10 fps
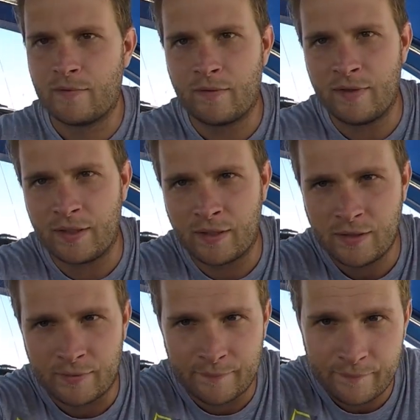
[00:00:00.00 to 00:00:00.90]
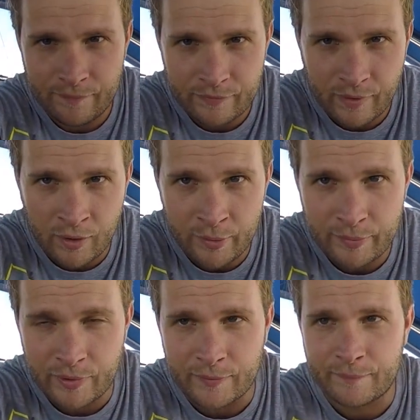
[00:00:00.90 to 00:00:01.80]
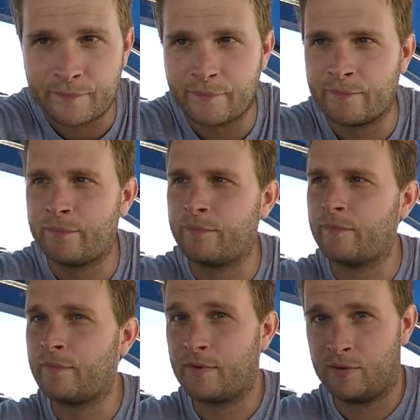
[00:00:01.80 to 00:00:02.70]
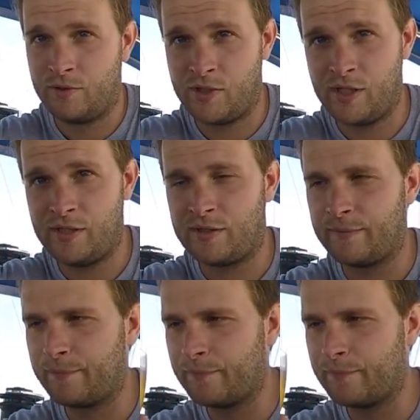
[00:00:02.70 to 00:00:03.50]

And there you go. Homebrew. Cheers.